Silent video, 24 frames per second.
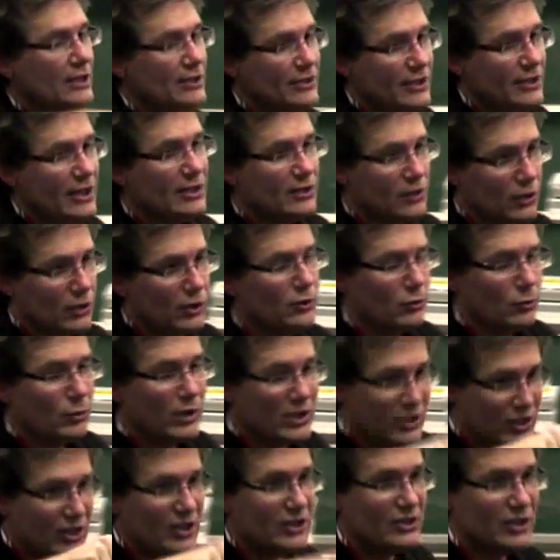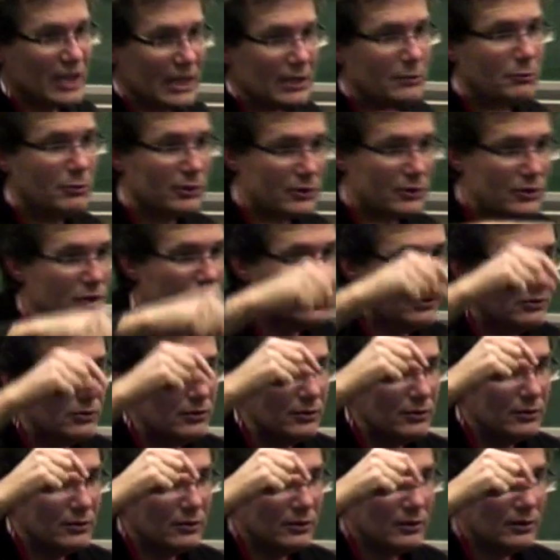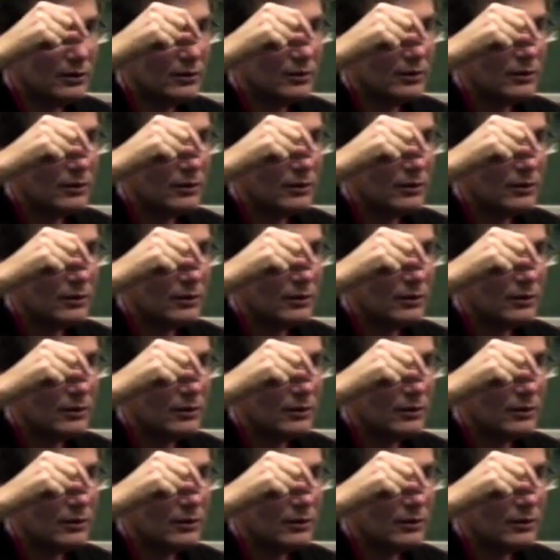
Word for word: 30C2, 30C2 which is equal to?